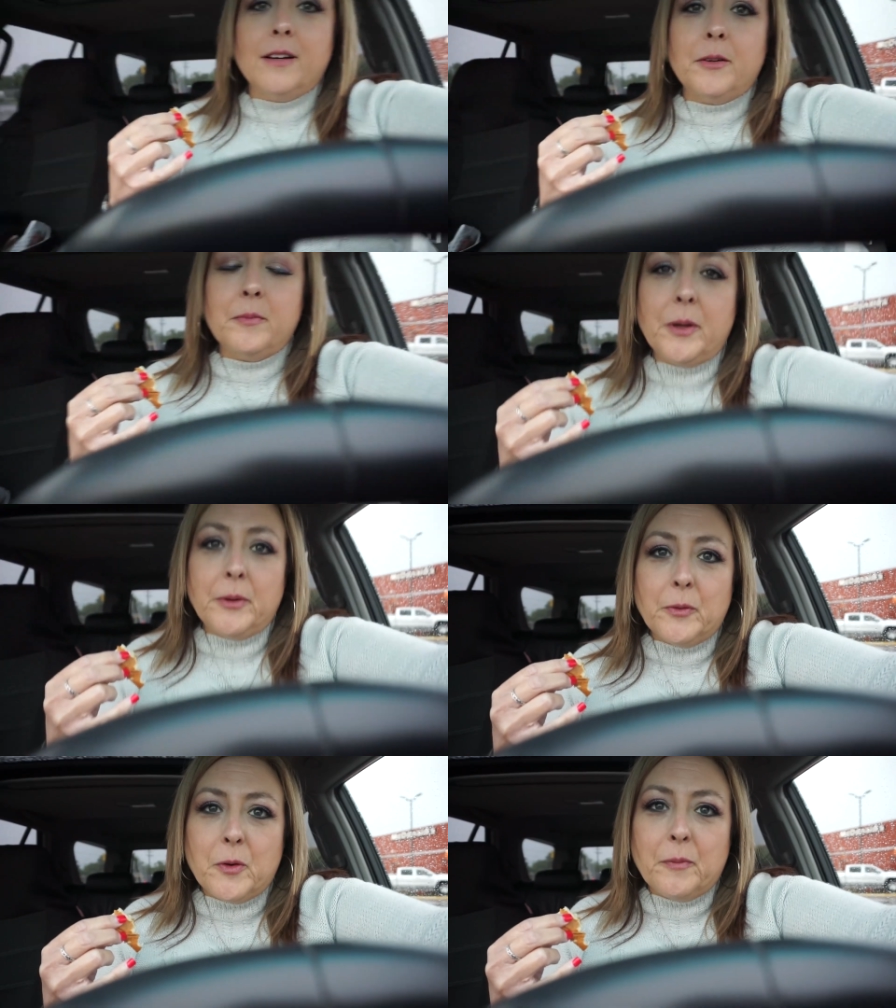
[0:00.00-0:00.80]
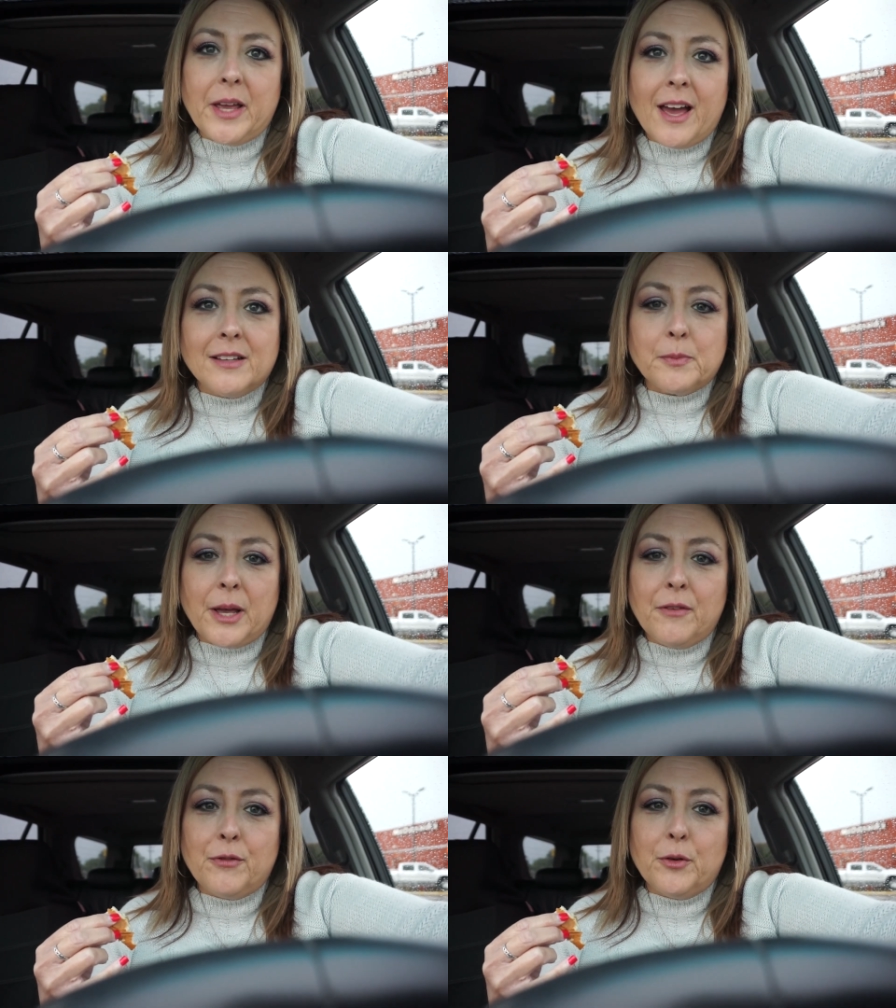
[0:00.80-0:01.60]
know, maybe it won't be as
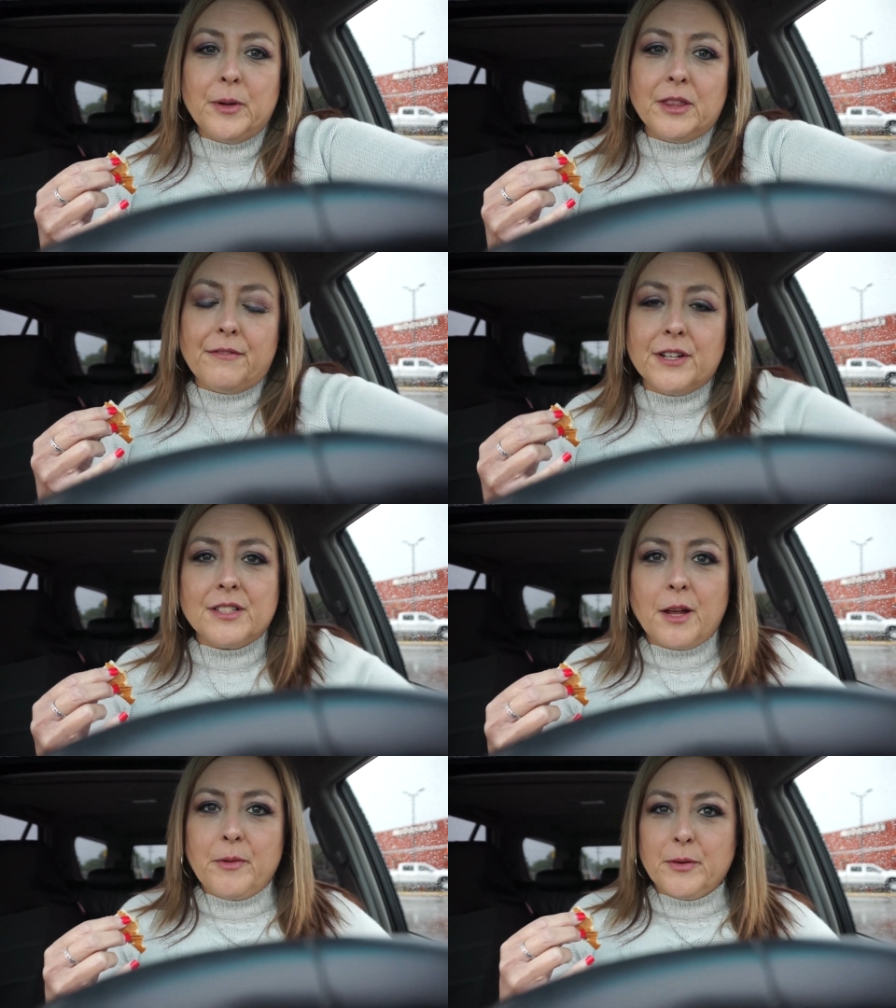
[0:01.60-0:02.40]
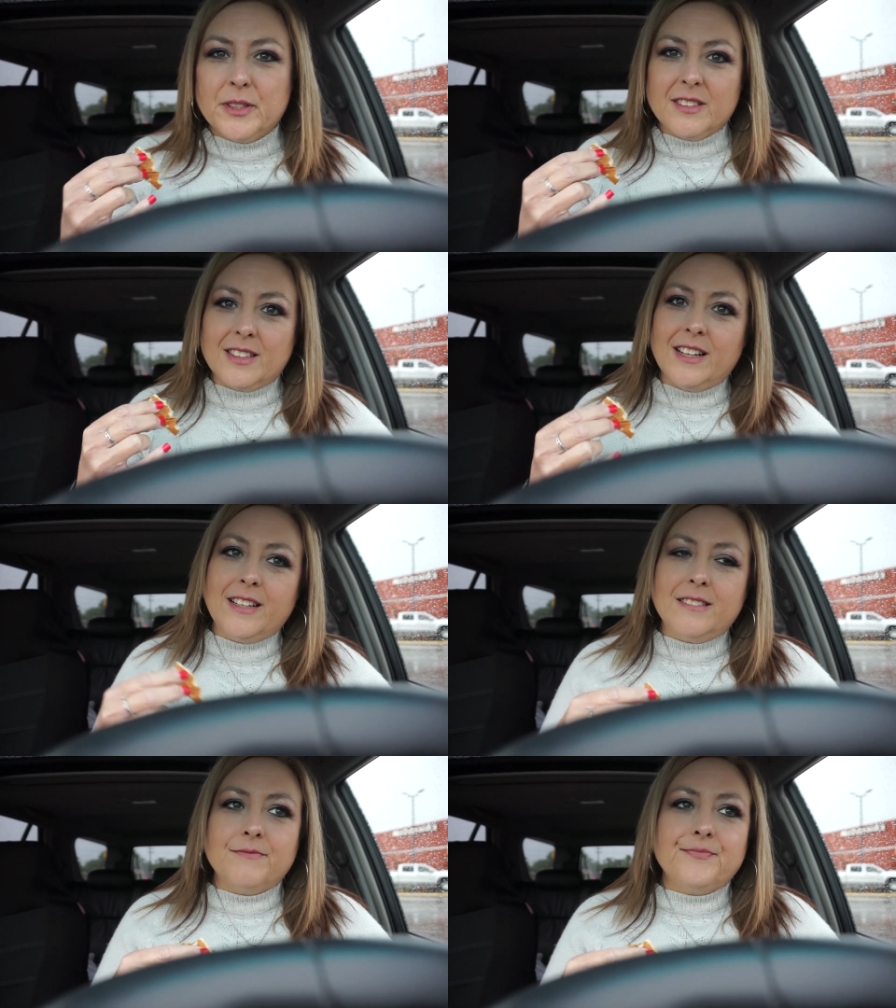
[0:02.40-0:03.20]
painful, but the first time it was like,